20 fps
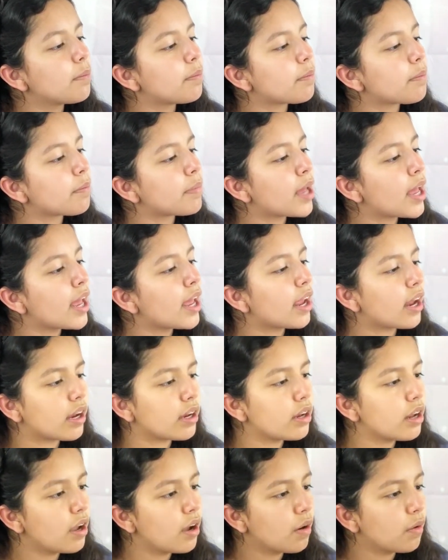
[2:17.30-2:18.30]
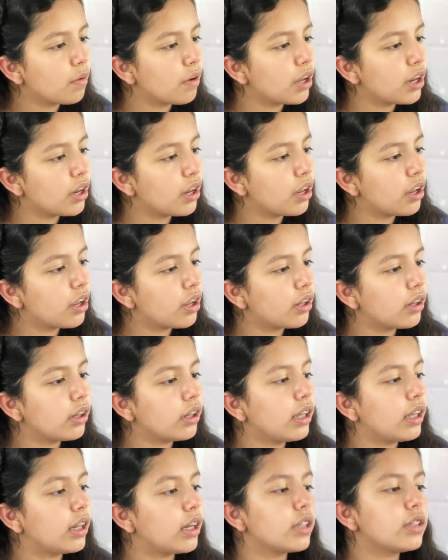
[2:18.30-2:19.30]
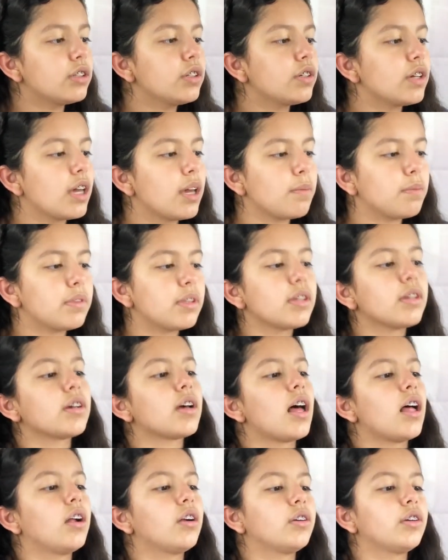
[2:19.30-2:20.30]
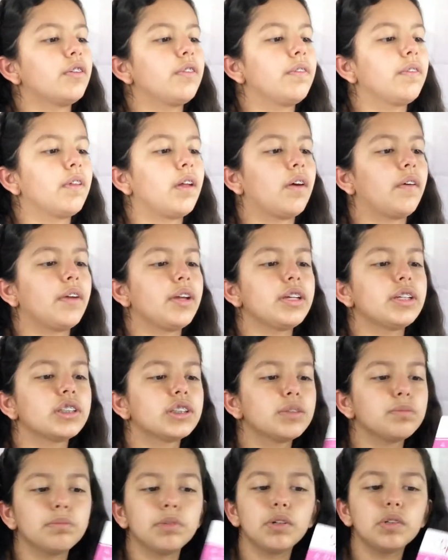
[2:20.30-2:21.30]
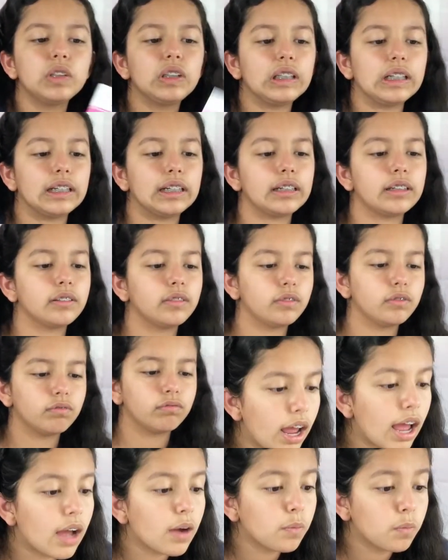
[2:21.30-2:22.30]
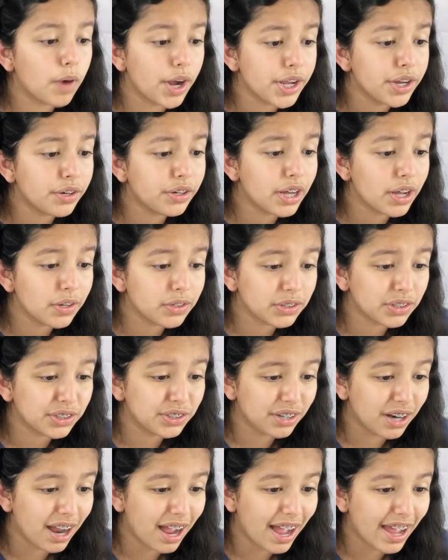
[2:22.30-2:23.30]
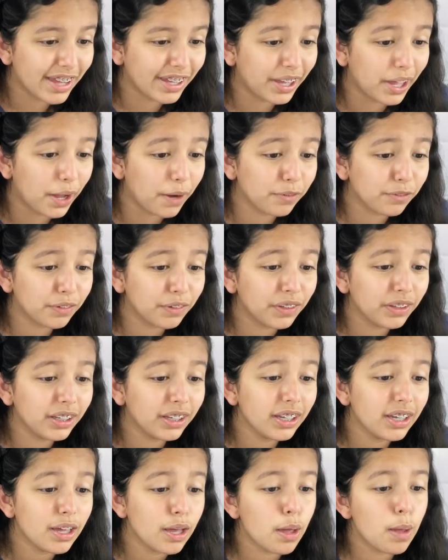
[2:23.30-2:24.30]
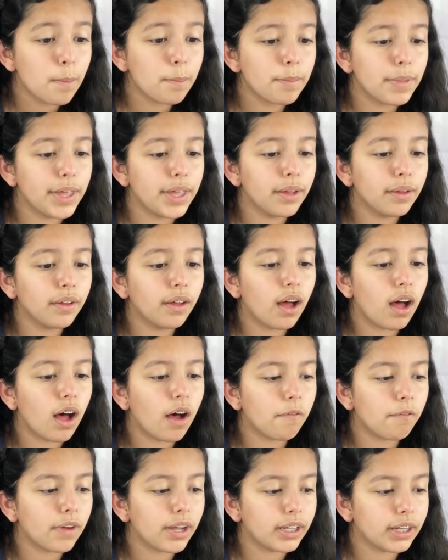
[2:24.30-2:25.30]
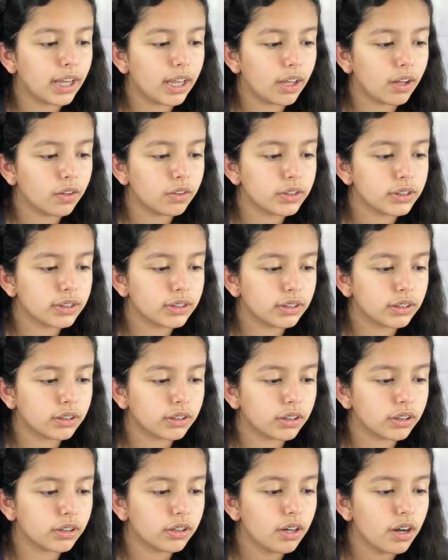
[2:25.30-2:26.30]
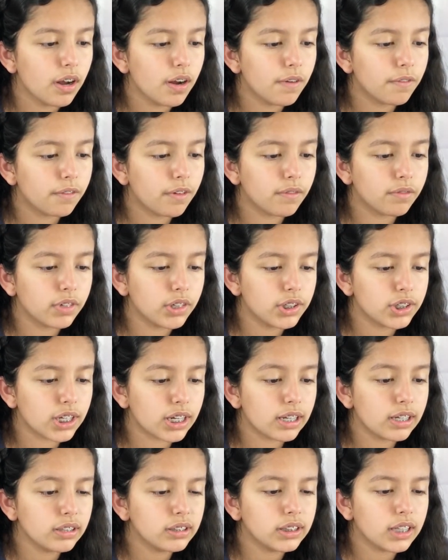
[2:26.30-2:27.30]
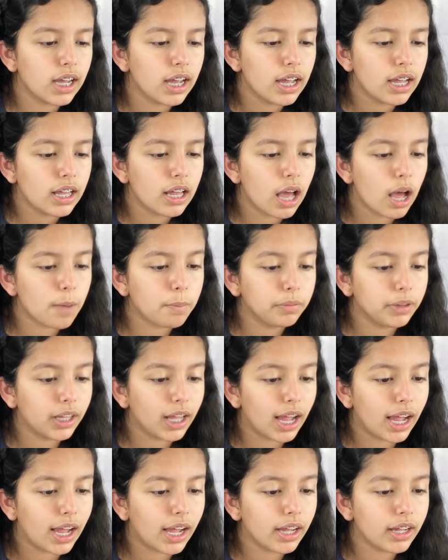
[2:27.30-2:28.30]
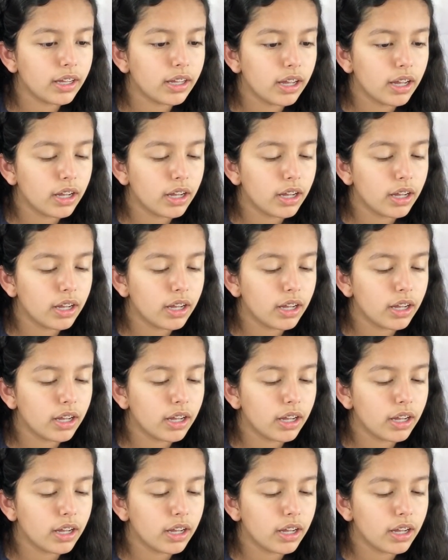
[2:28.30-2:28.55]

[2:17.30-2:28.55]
pen when needed to keep the color flowing smoothly. When your nails are dry, carefully peel off a nail sticker from the sheet. Apply